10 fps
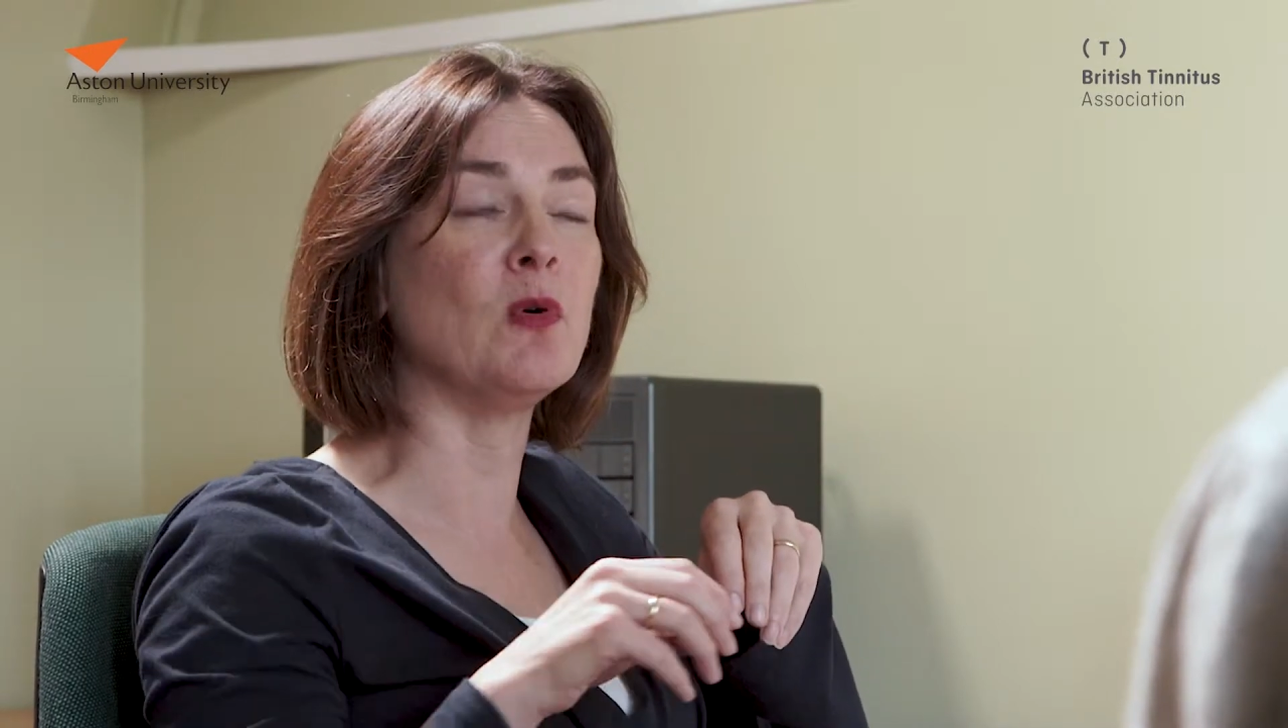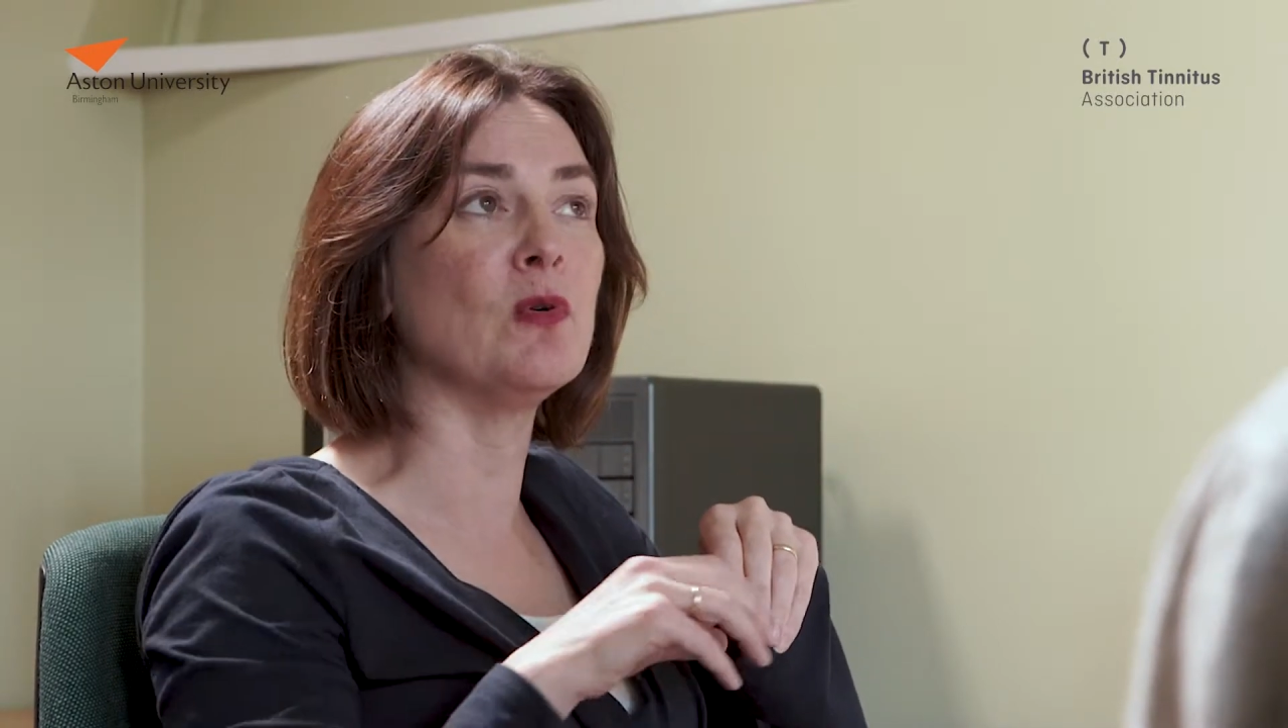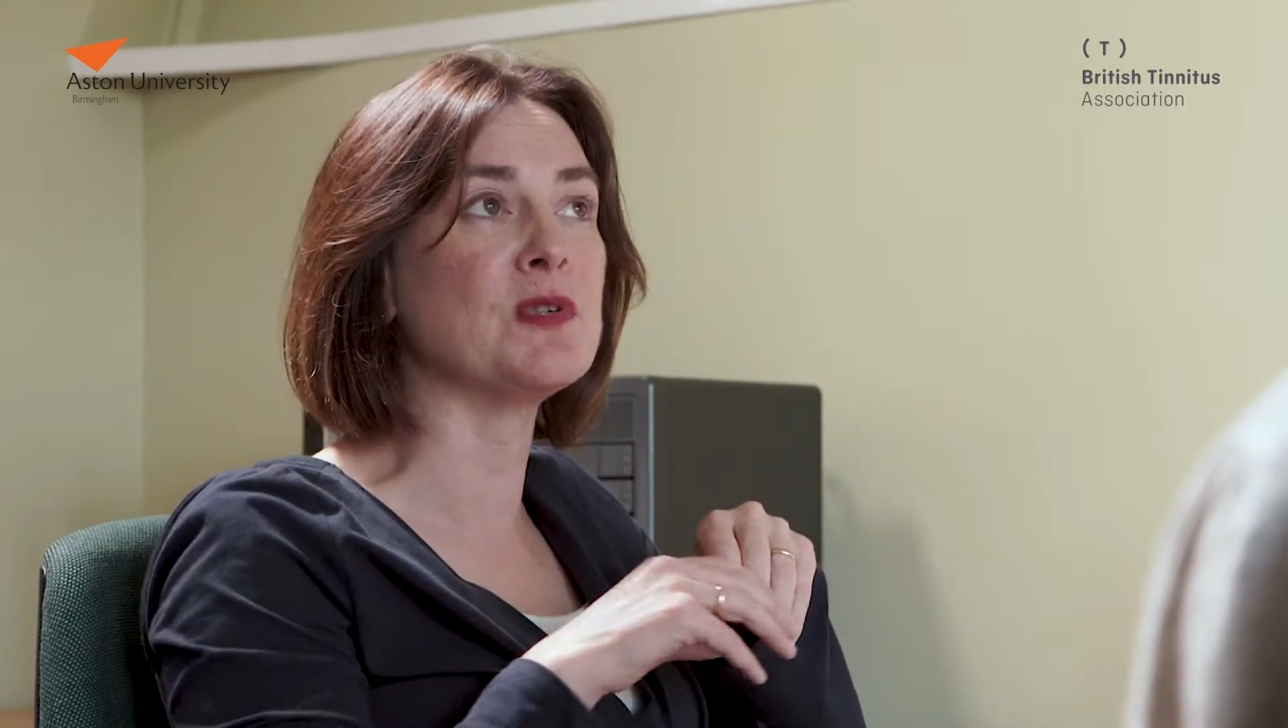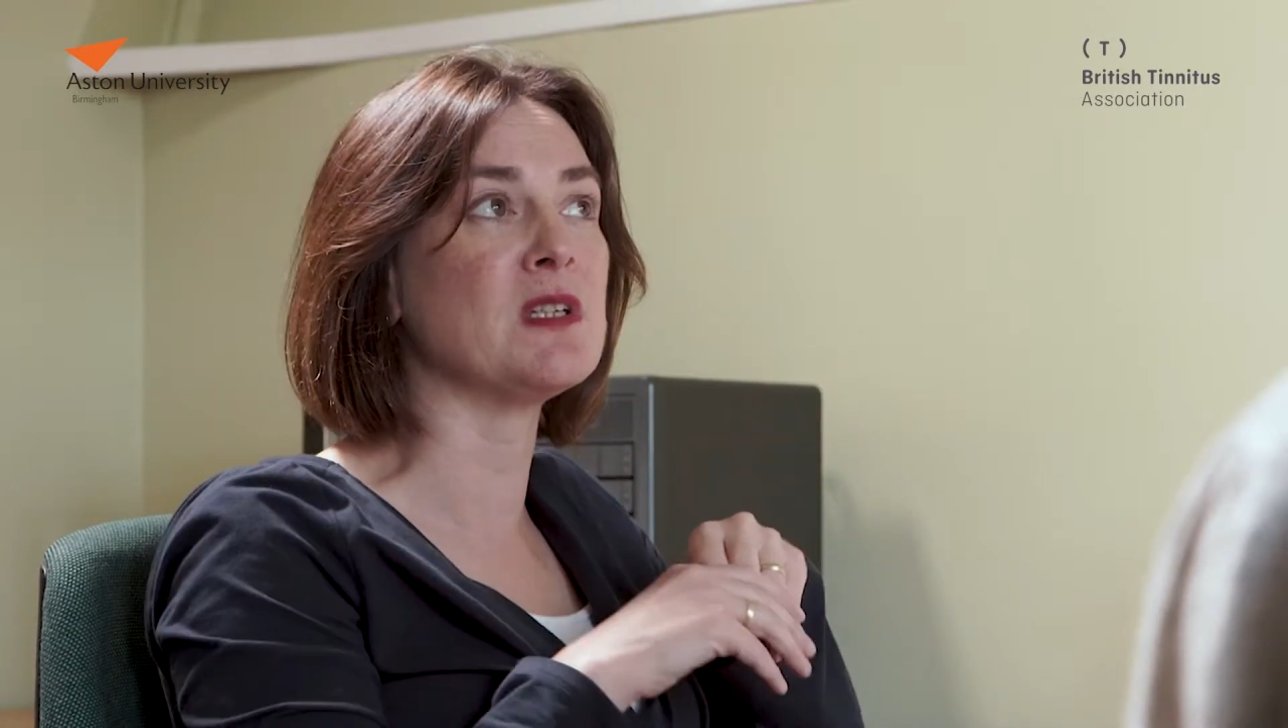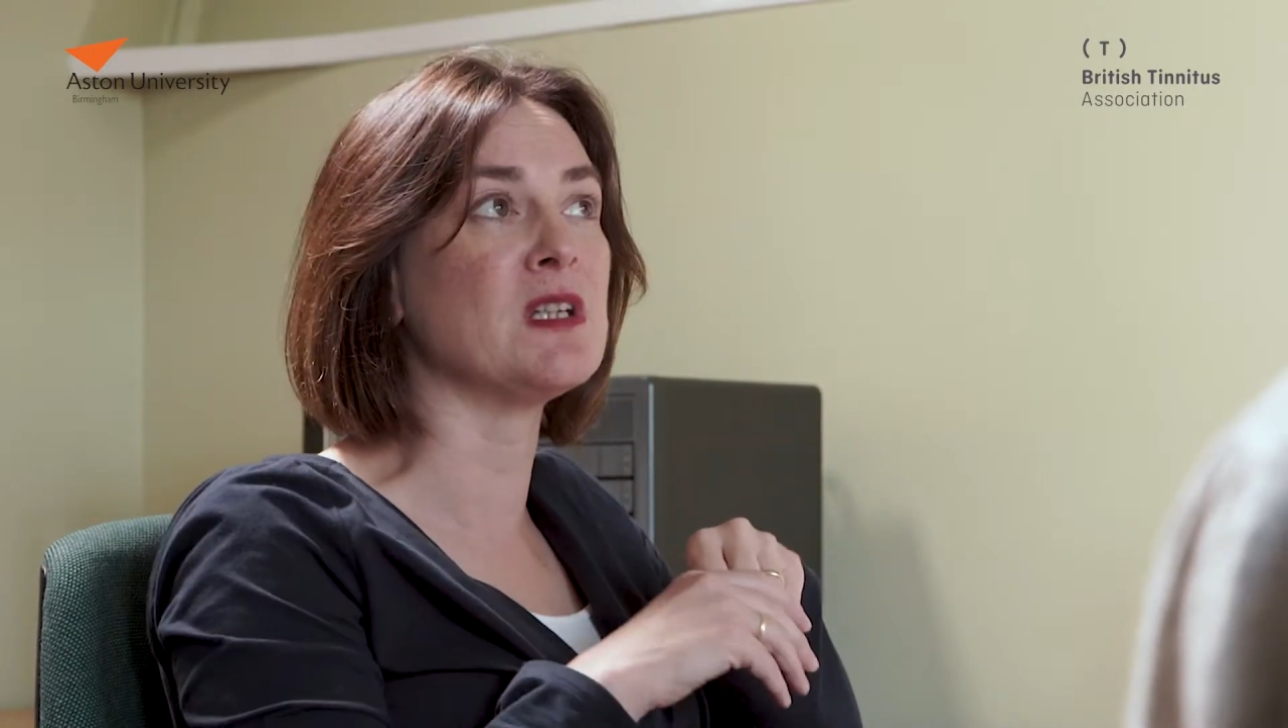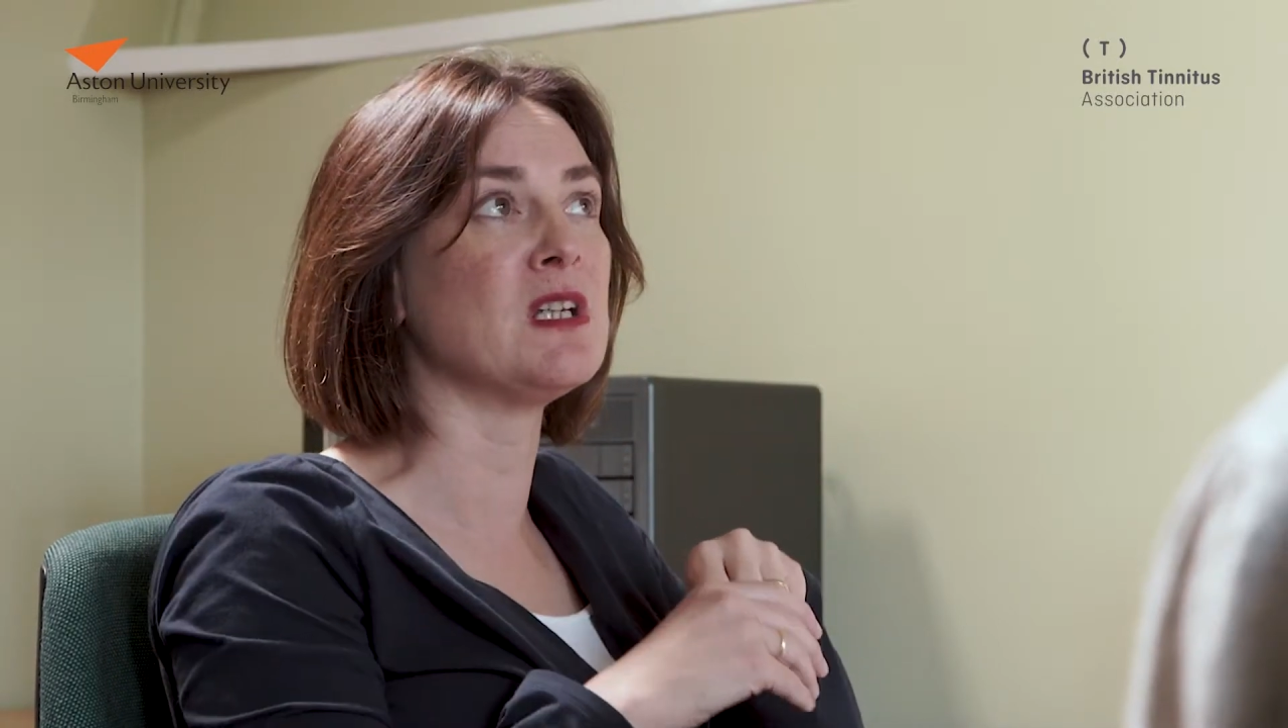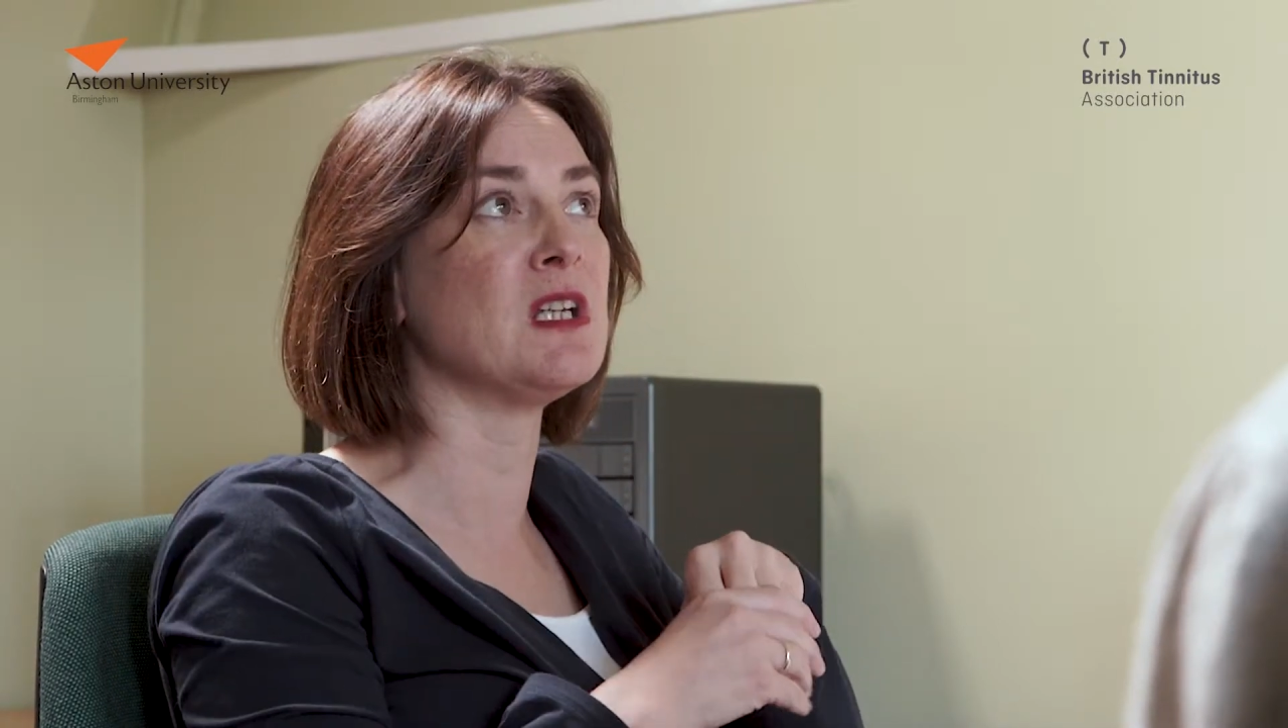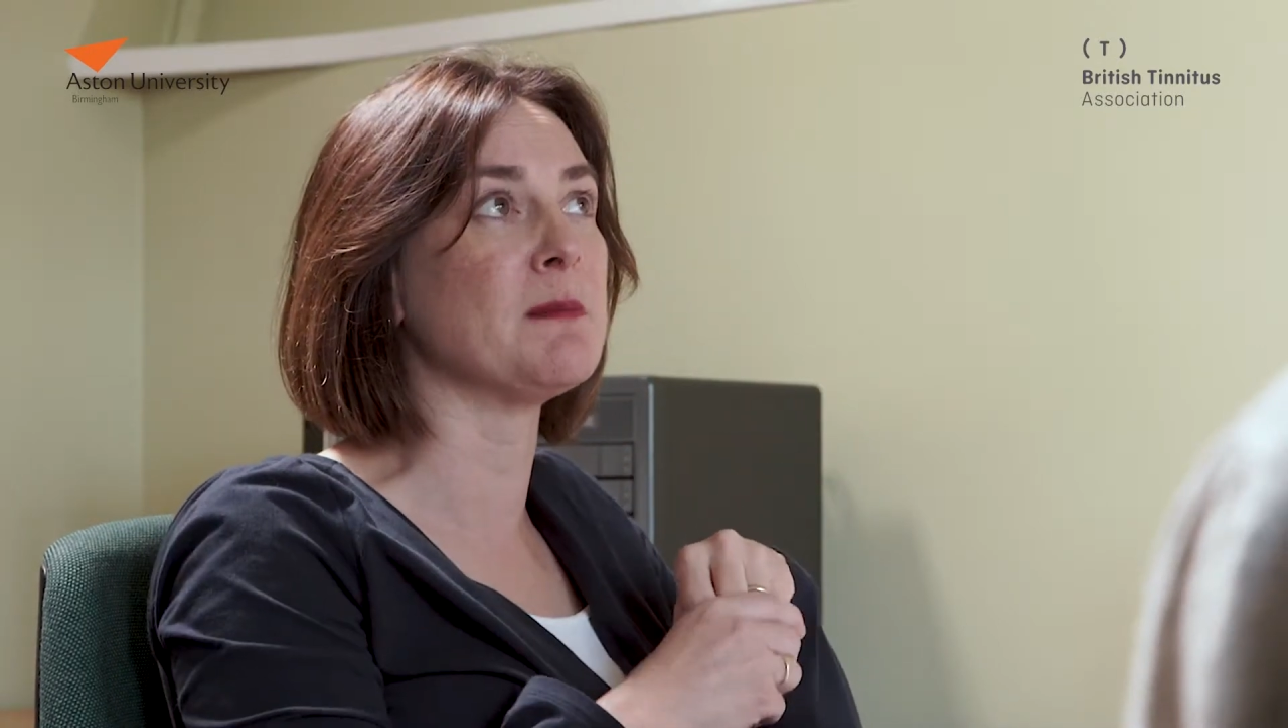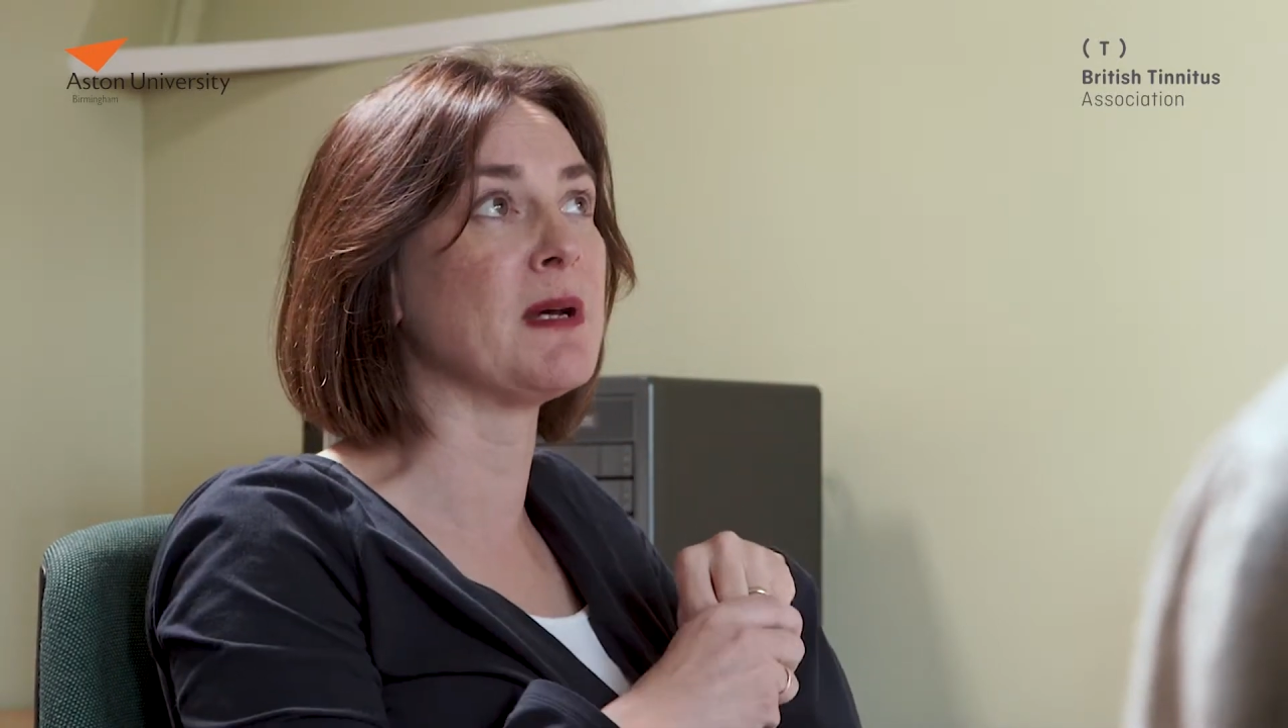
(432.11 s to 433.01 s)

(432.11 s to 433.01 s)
or to thinking